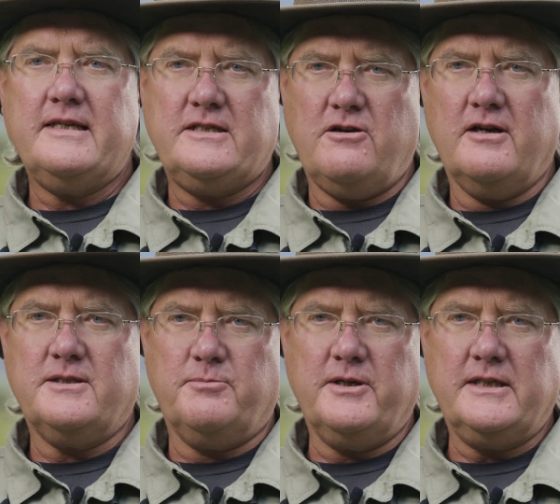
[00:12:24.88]
these hot
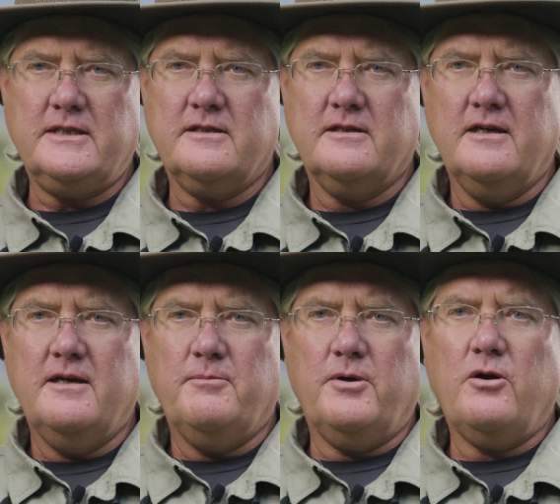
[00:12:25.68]
springs,
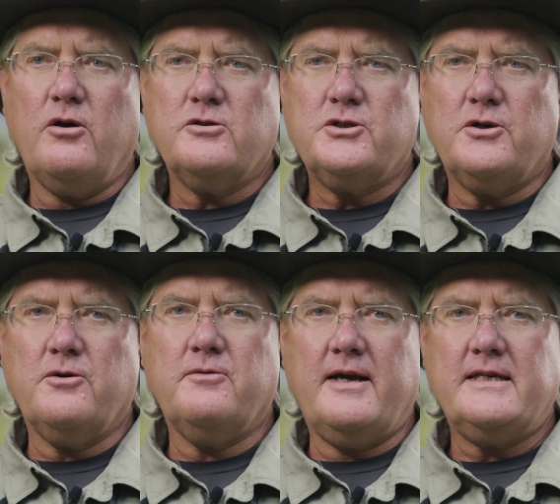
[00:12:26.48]
but
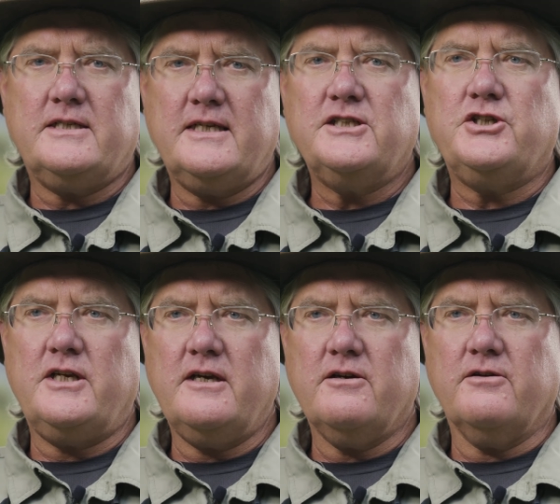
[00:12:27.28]
also as an
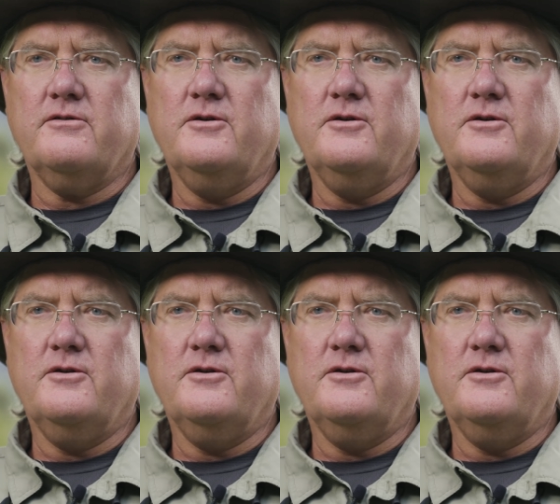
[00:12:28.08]
engineer,